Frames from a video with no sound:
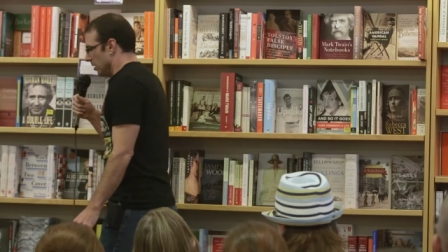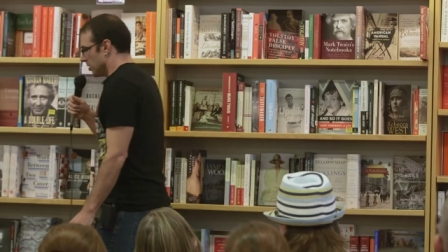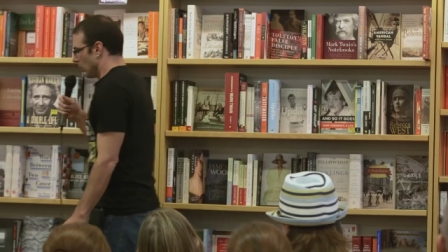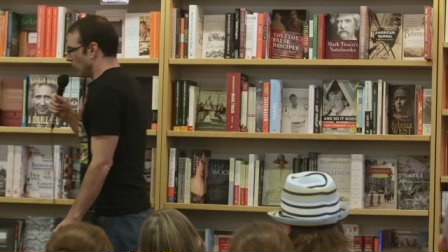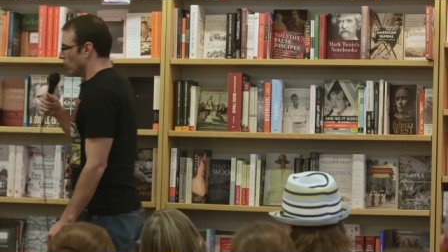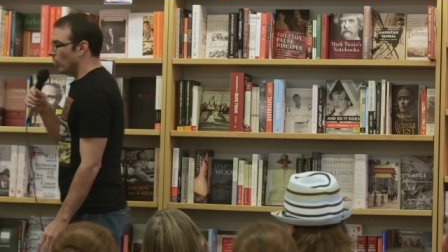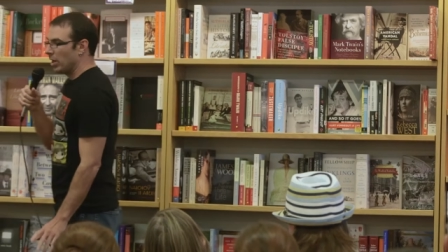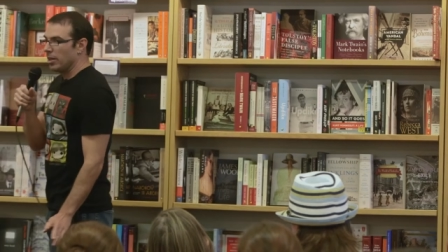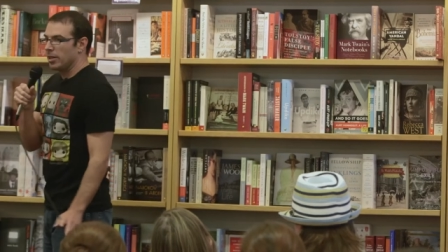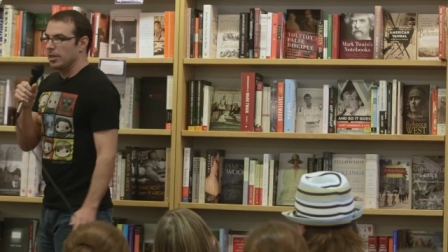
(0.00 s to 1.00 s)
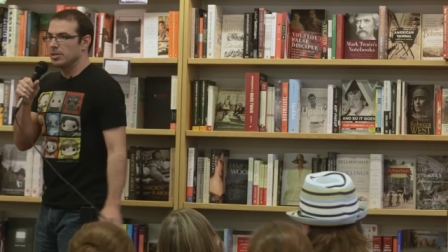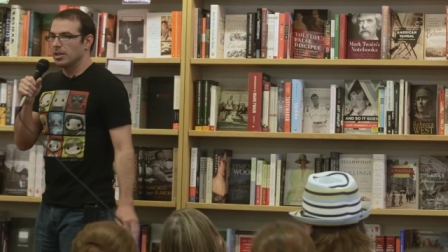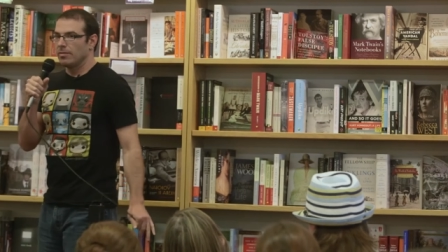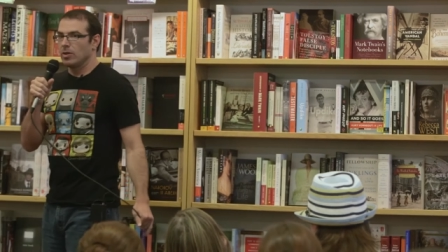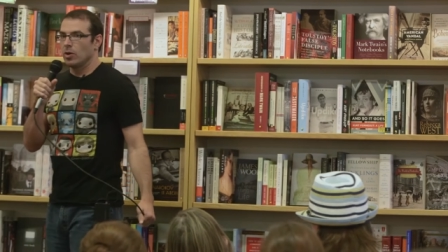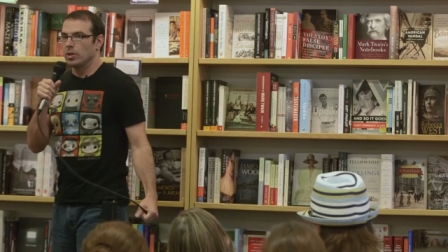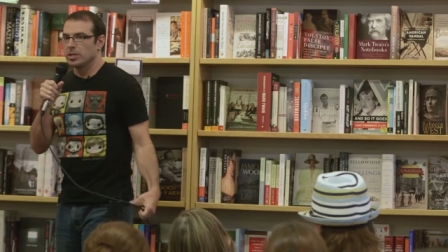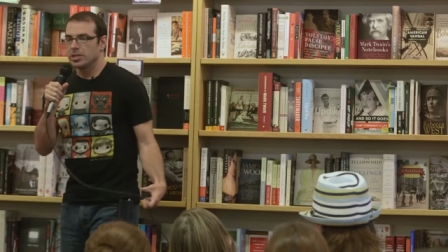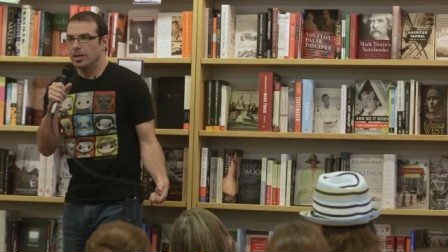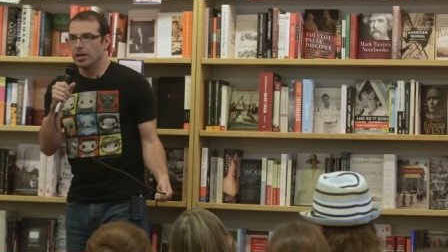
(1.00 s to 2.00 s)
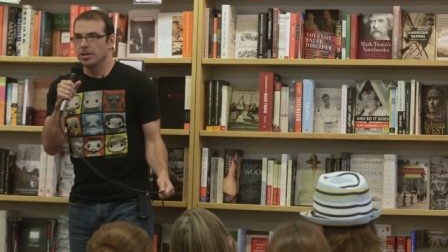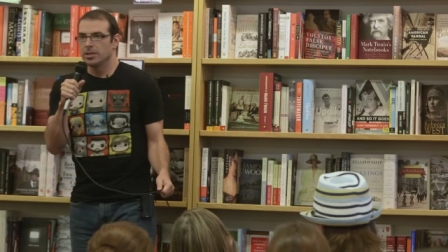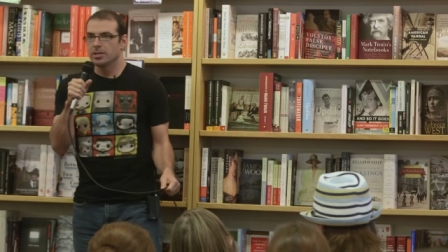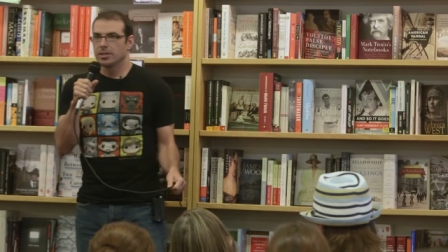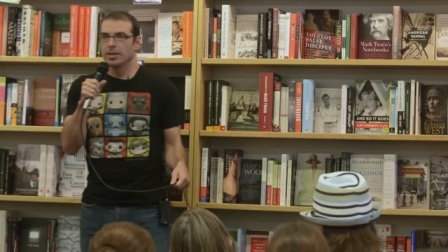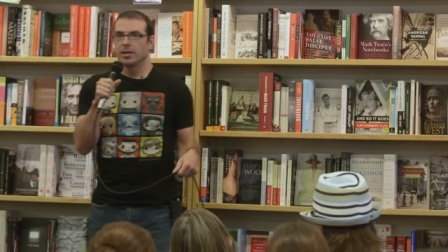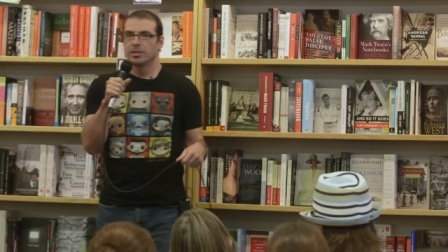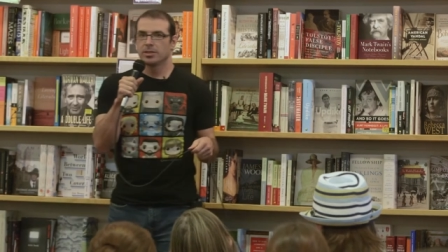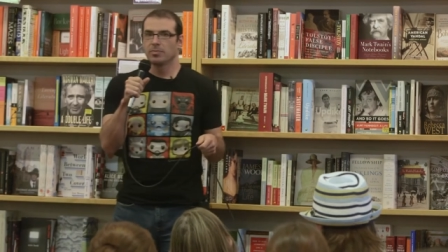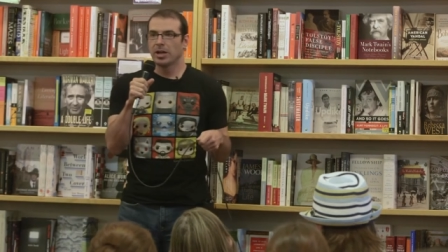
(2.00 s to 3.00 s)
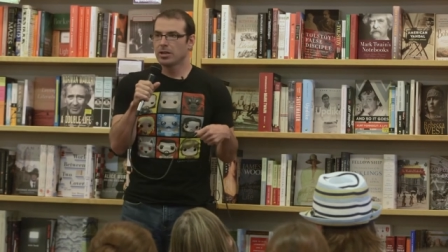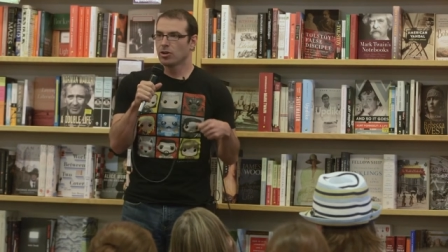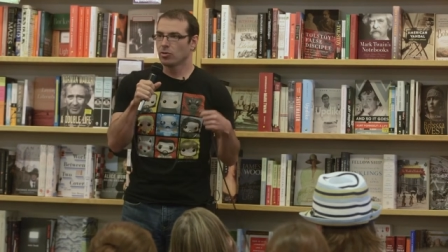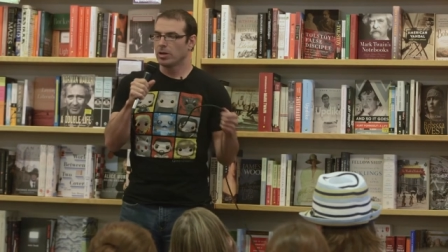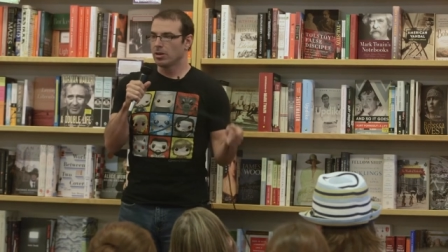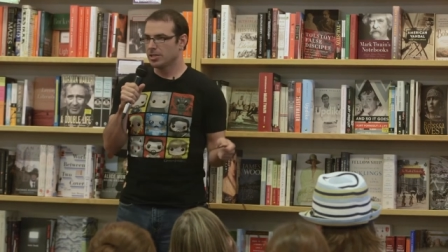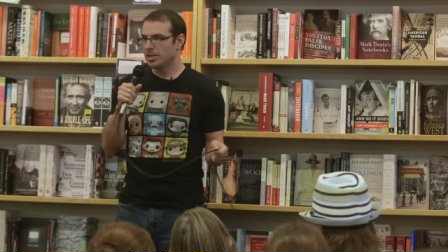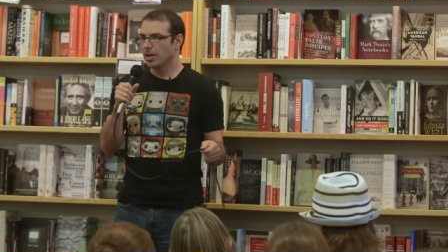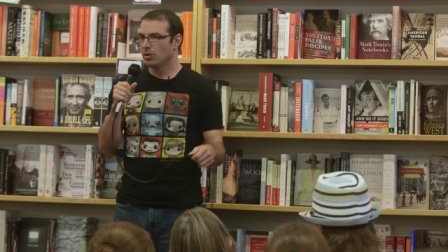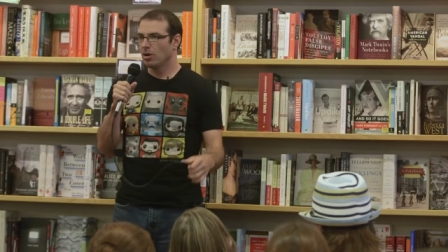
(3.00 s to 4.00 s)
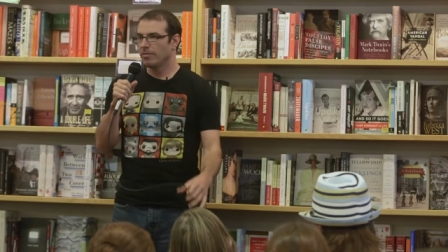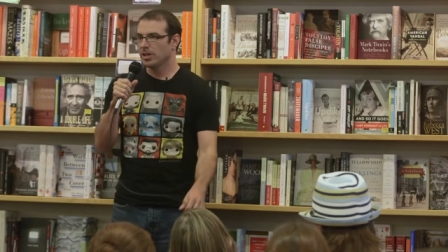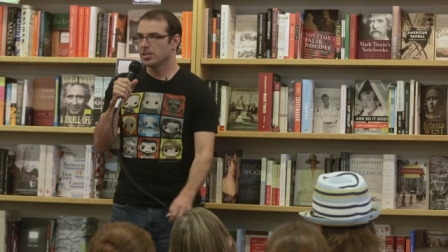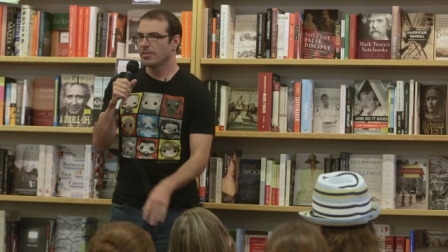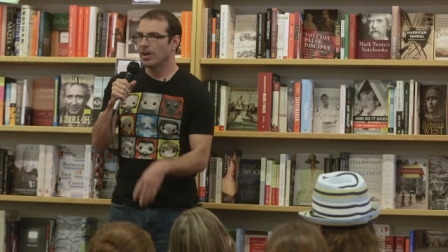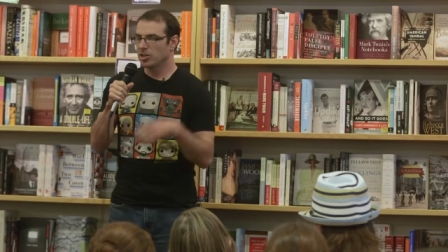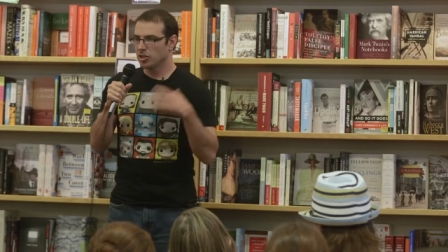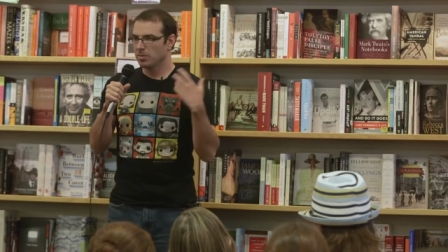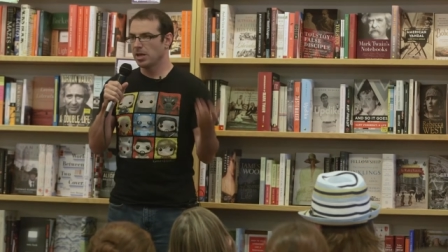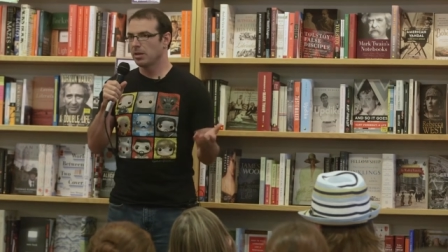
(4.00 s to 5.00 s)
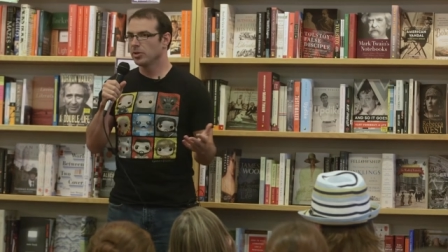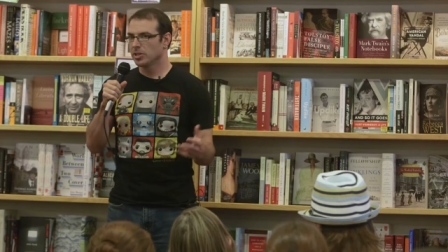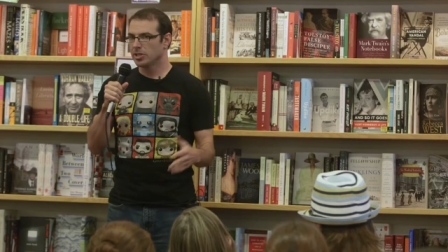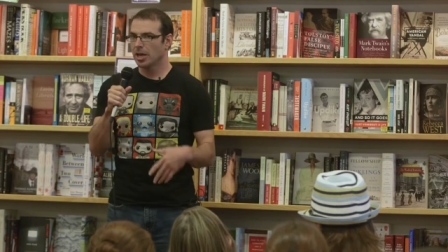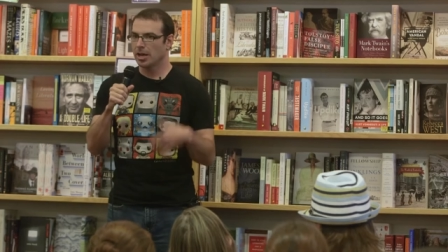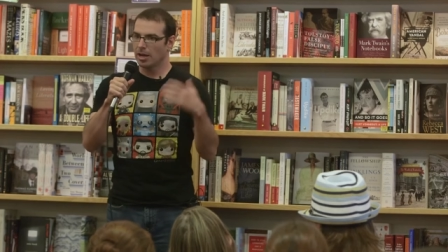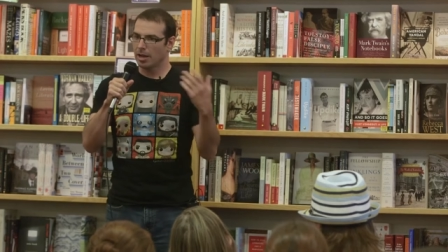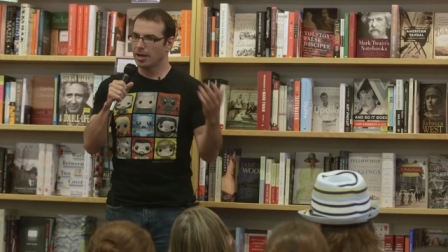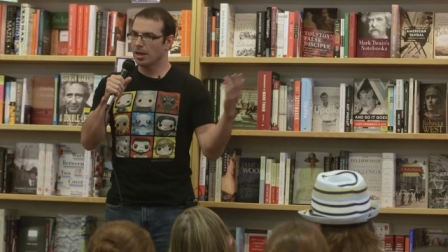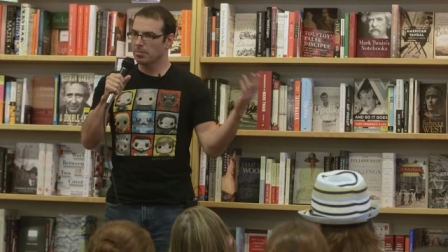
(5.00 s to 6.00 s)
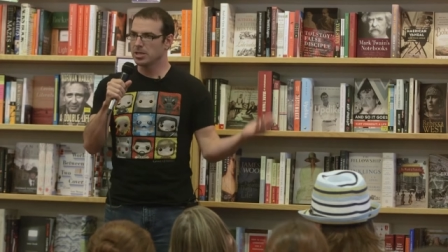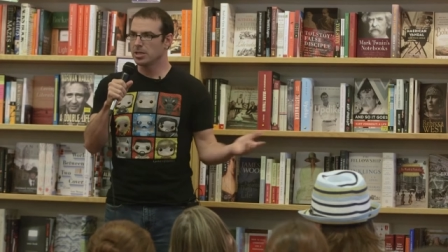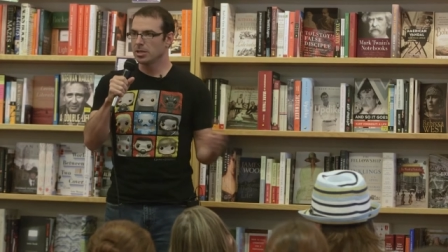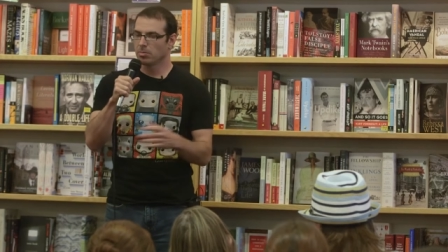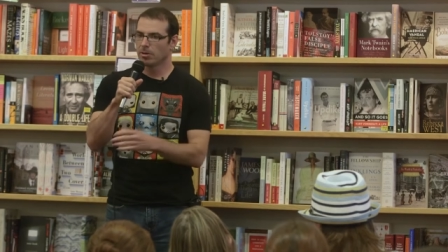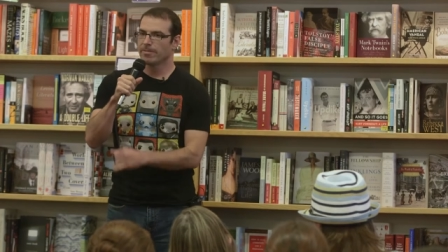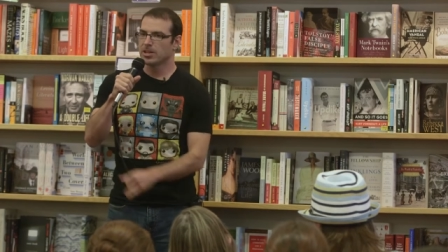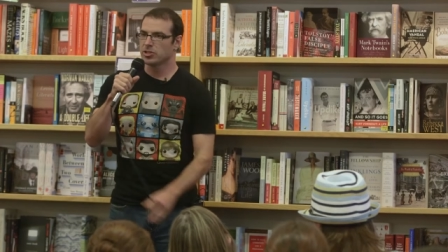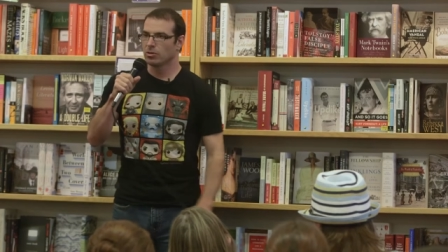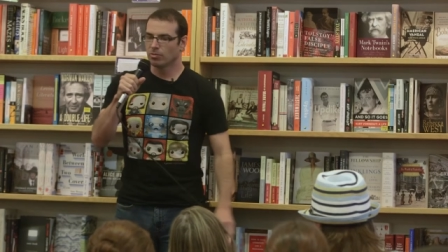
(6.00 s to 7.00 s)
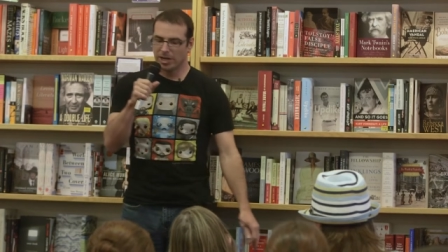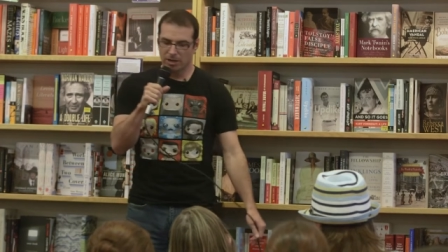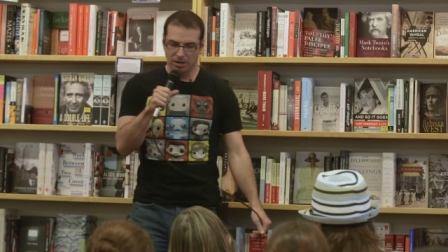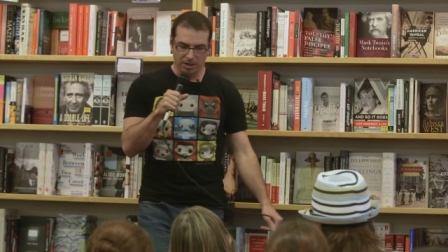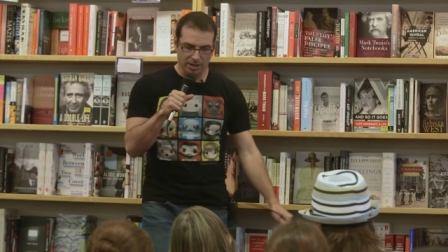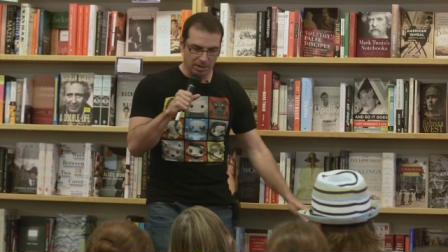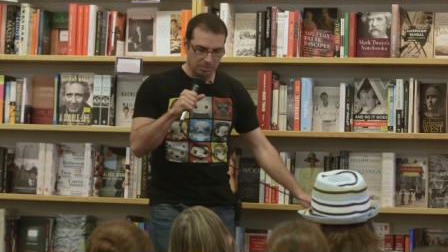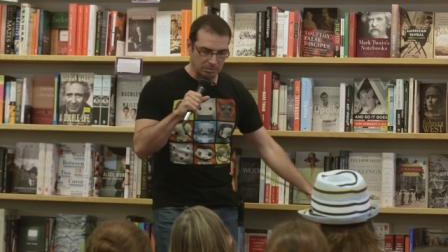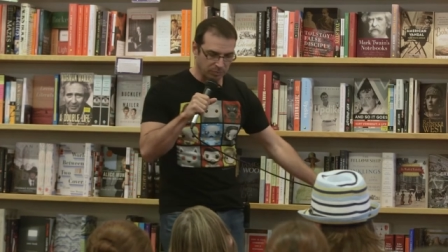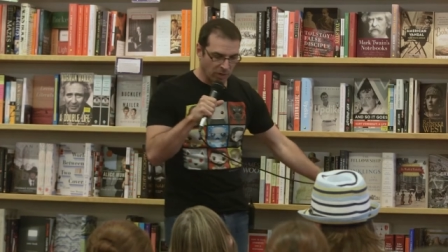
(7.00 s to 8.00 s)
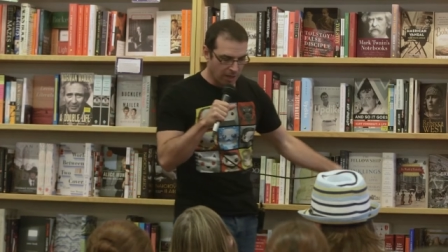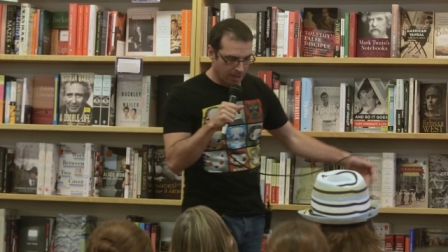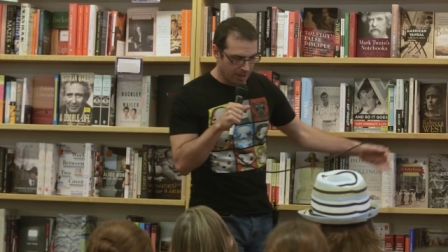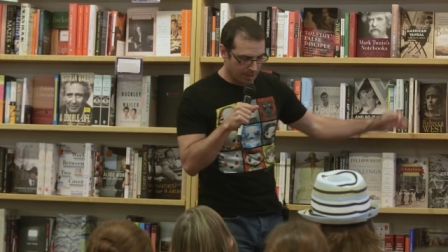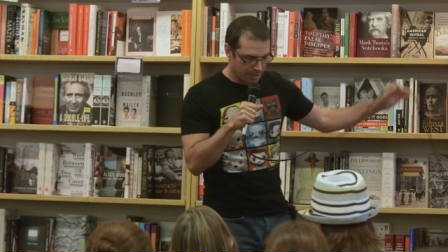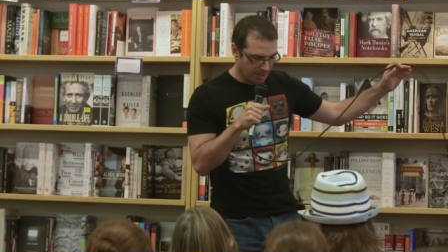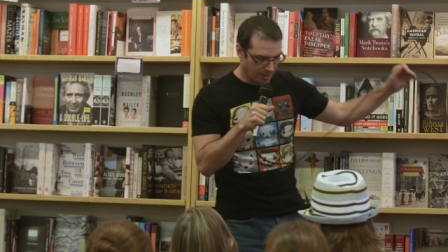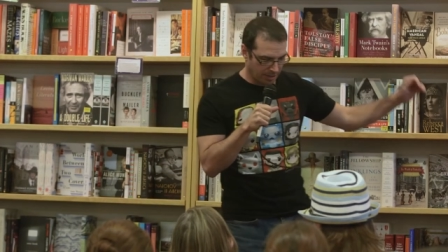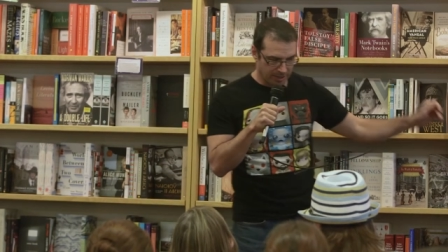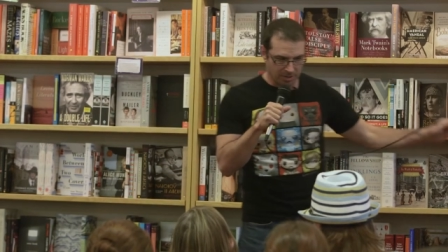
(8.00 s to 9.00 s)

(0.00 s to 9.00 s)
so one of the things that I've noticed as as my career has taken off and as I've actually been able to say I am indeed a professional writer um, is that I'll end